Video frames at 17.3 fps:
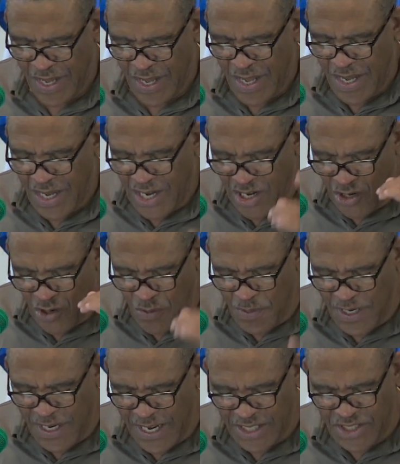
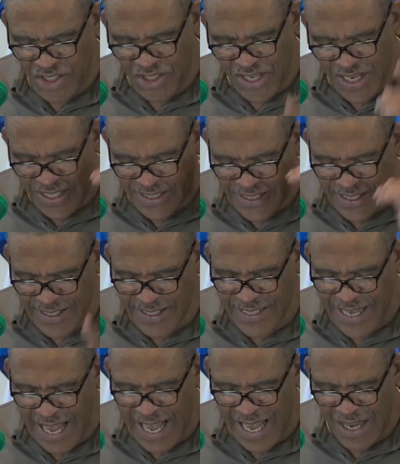Illumination is
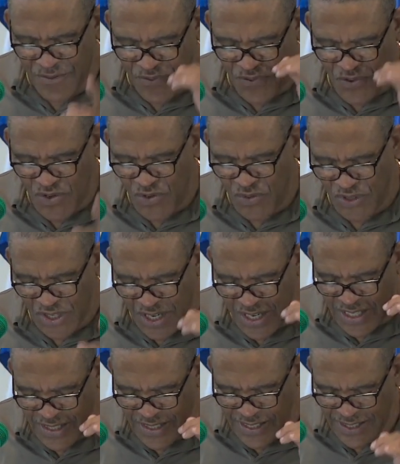designed for you
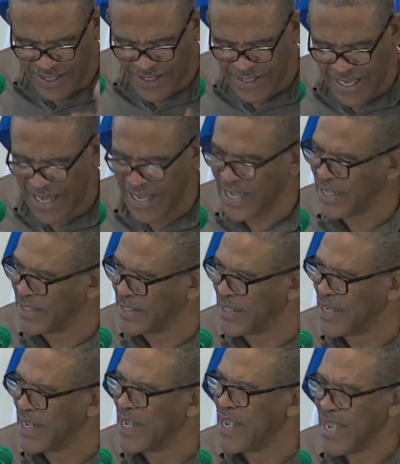to understand
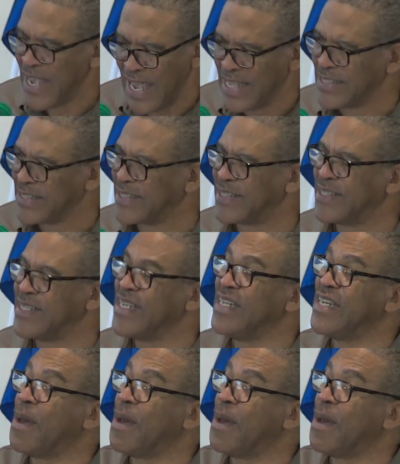and see the